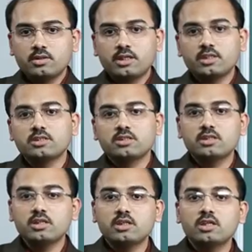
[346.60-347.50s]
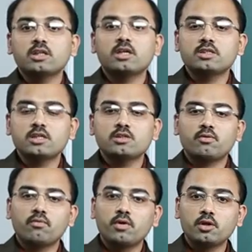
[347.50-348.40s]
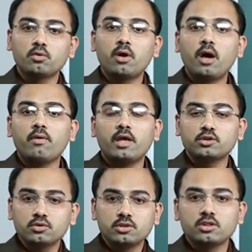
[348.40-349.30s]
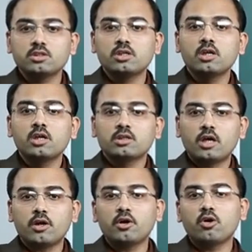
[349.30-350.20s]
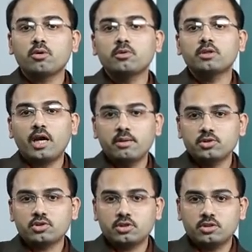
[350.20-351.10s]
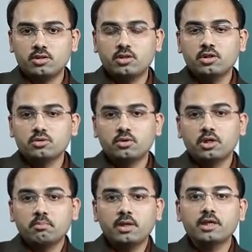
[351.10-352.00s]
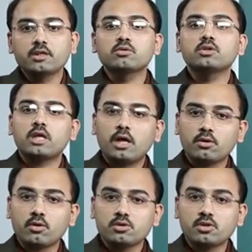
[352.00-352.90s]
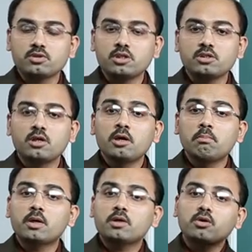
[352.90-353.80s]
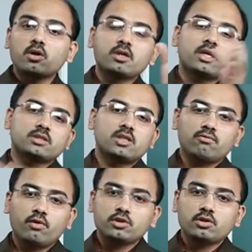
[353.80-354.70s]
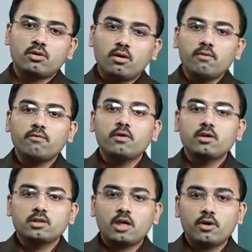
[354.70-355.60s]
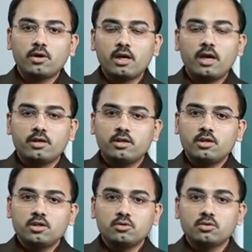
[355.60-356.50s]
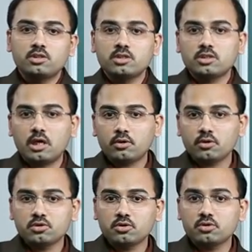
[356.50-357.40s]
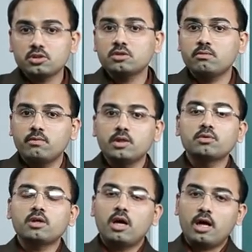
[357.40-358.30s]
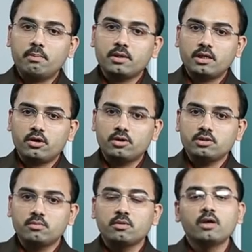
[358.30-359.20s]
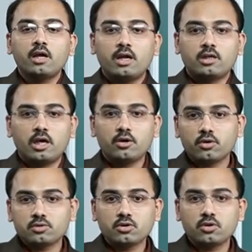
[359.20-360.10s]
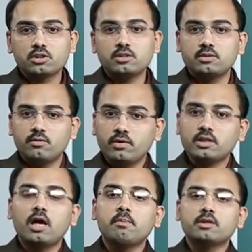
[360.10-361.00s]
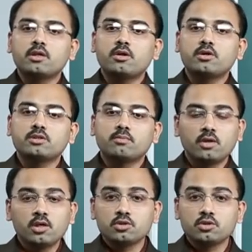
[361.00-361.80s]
That is seen in cases where you have exogenous thyroid hormone administration. So it may lead to the thyrotoxicosis but not the excess function of thyroid gland. So this is thyrotoxicosis without hyperthyroidism and thyrotoxicosis with hyperthyroidism.